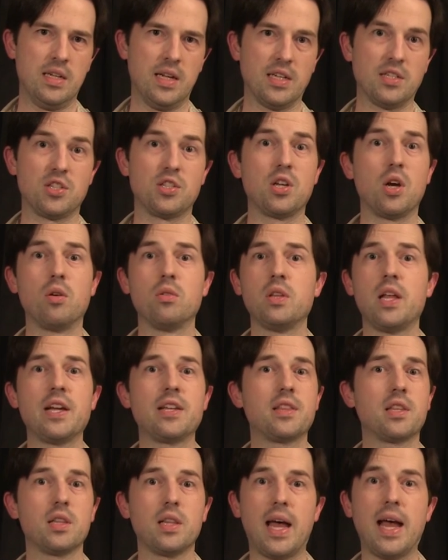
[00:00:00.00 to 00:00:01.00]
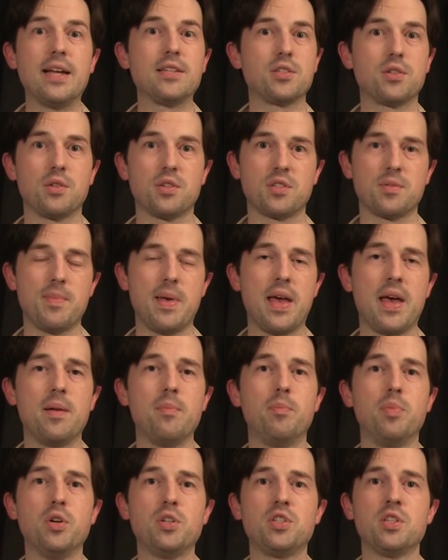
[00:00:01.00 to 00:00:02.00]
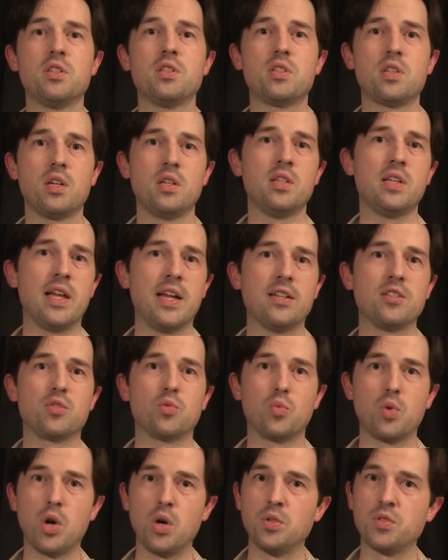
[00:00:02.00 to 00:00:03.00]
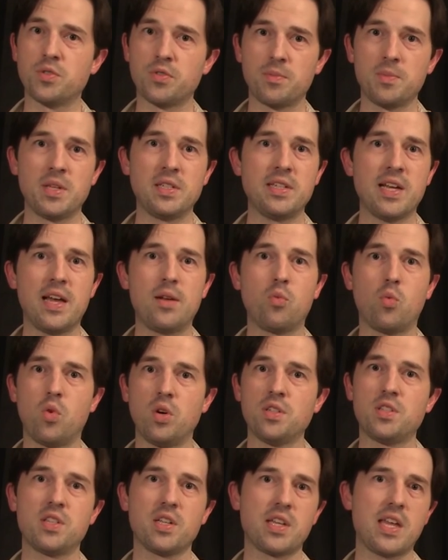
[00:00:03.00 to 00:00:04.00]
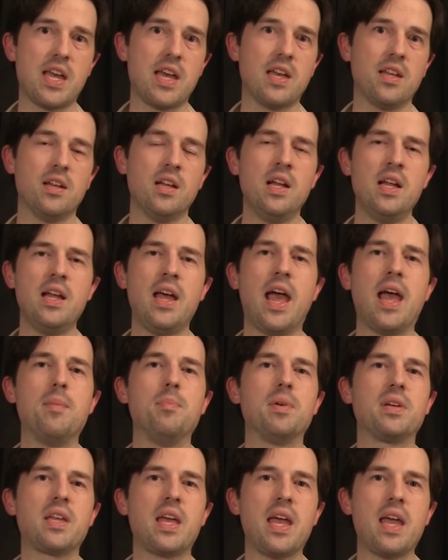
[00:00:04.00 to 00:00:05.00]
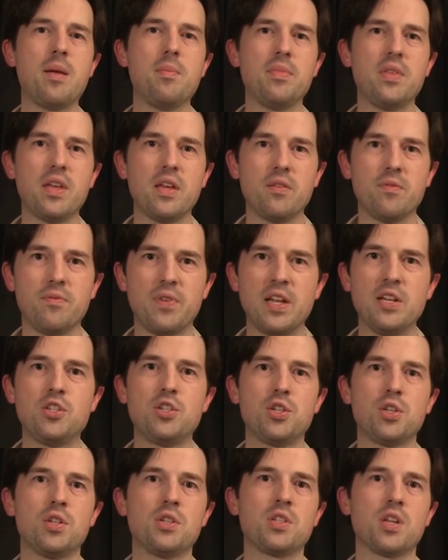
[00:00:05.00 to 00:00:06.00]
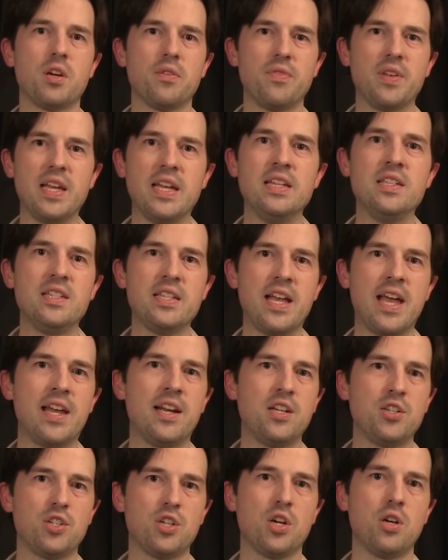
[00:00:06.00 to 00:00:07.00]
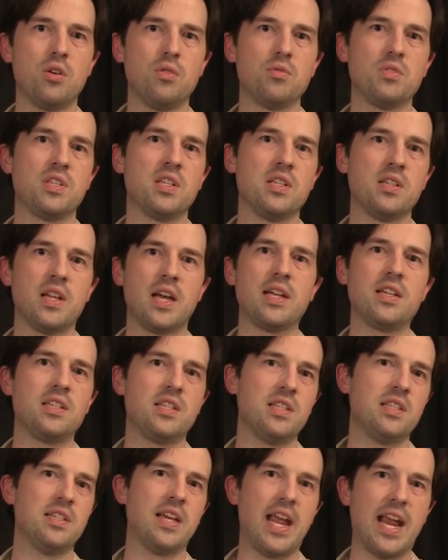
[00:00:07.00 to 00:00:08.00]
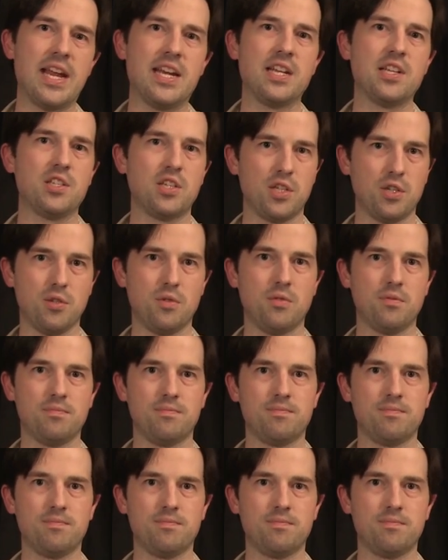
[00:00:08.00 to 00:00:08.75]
And so, like the Lazarus Man, Butch and Sundance rose from the dead once again and became the Adventures of Indiana Jones in nineteen eighty-two.